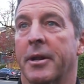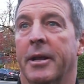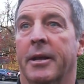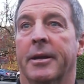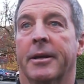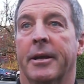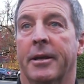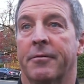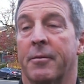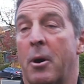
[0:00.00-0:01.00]
in, uh,
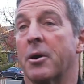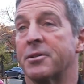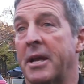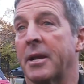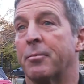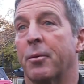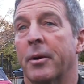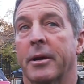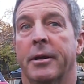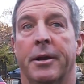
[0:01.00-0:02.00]
in, from our
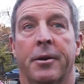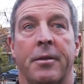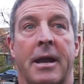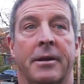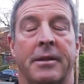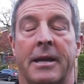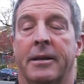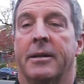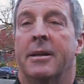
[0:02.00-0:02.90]
standpoint. You know that that